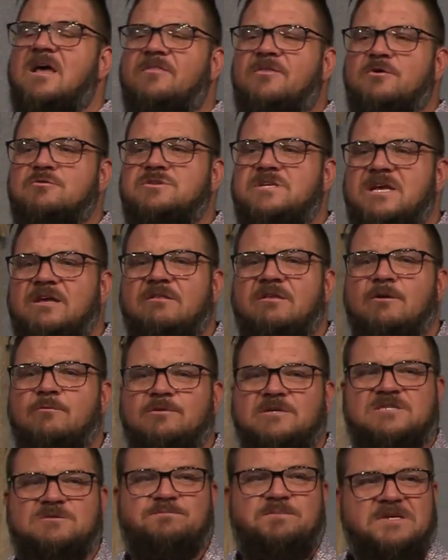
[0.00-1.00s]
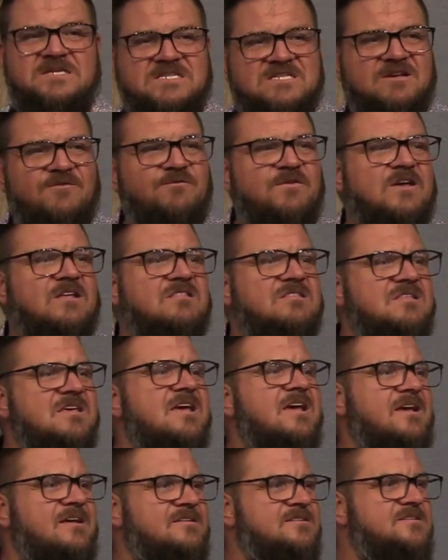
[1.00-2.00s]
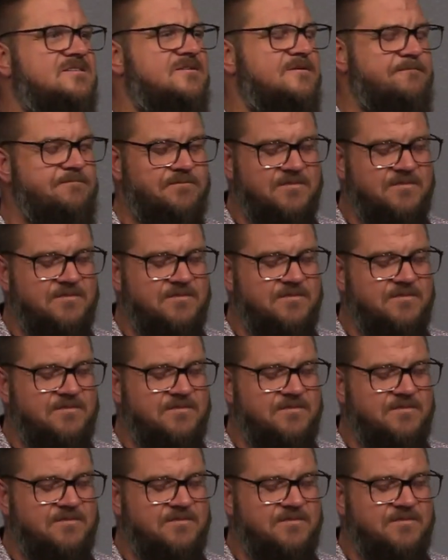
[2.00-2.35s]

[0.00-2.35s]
they're dealing with specific things.